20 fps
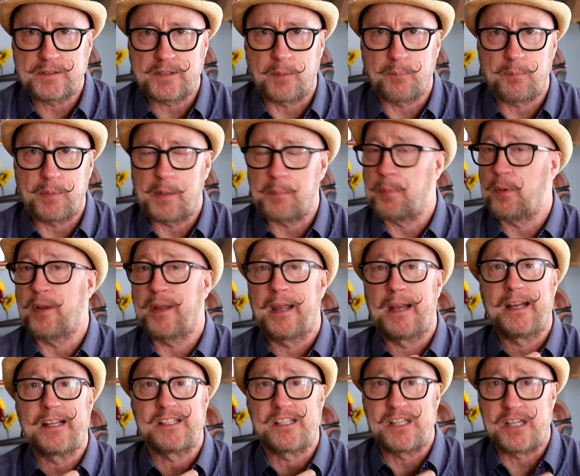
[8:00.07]
some people,
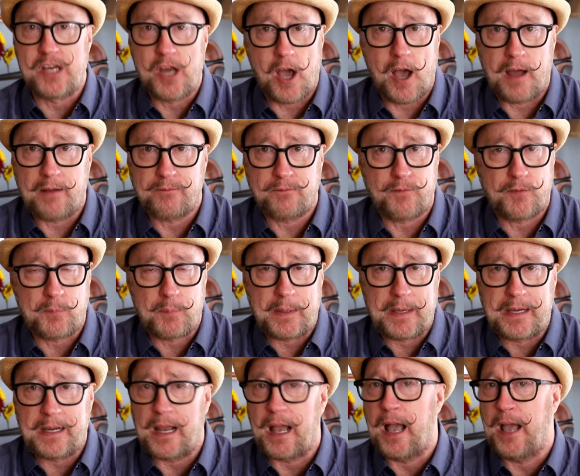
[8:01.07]
it is not for
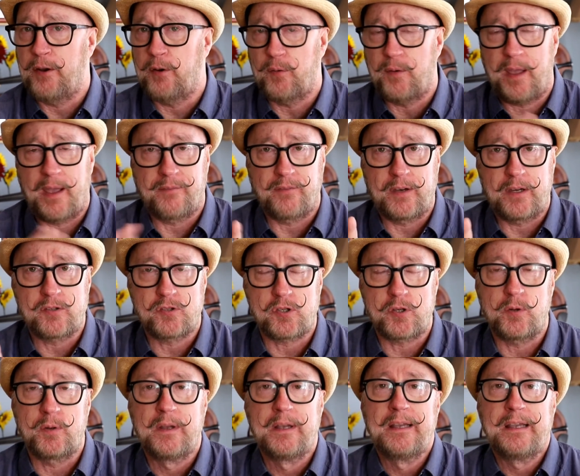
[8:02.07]
me. I don't have an
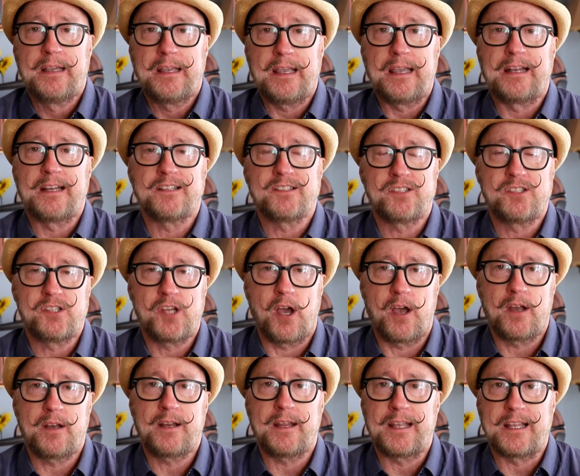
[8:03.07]
issue. It is
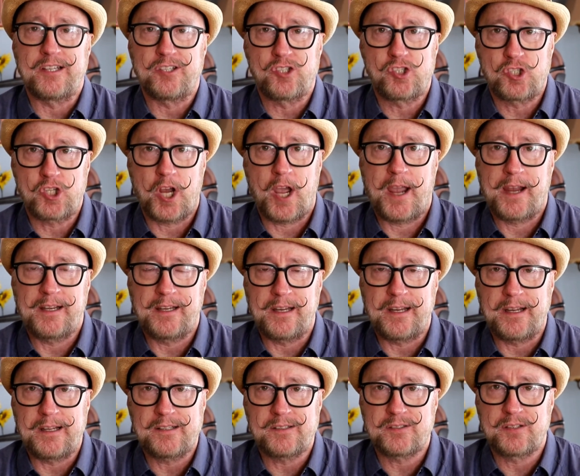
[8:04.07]
done in
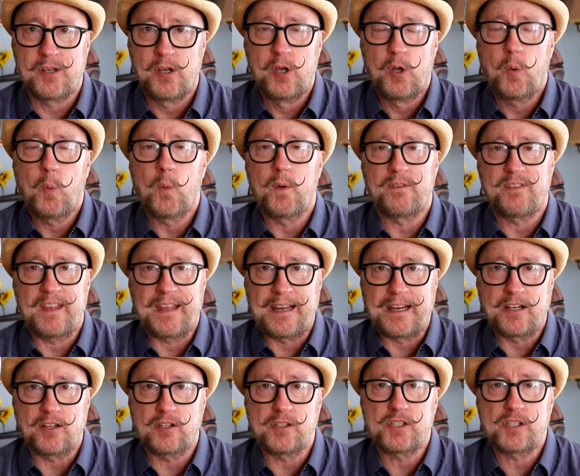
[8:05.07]
Chinese with
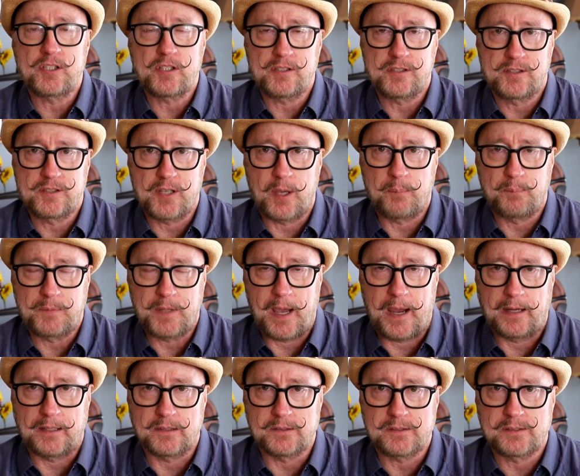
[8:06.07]
English
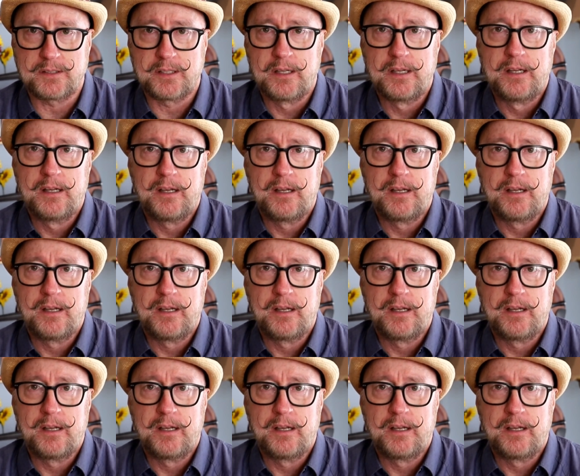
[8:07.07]
subtitles.